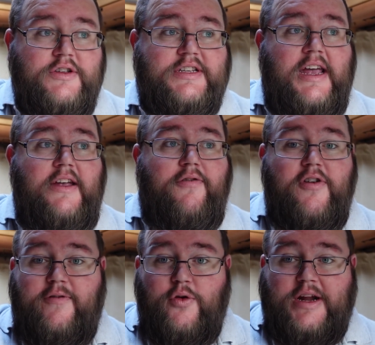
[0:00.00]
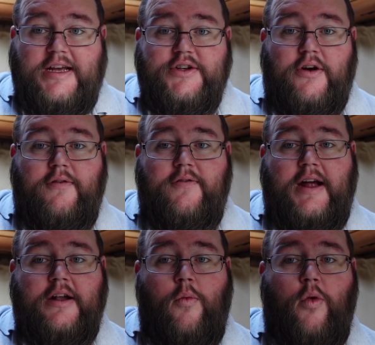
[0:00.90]
say, 3 or 4 days off
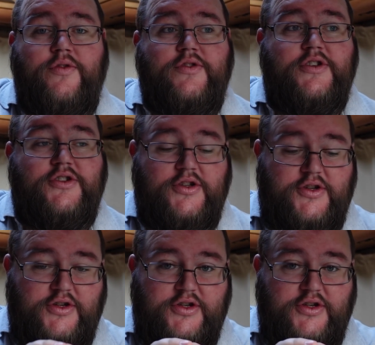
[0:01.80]
and I want to just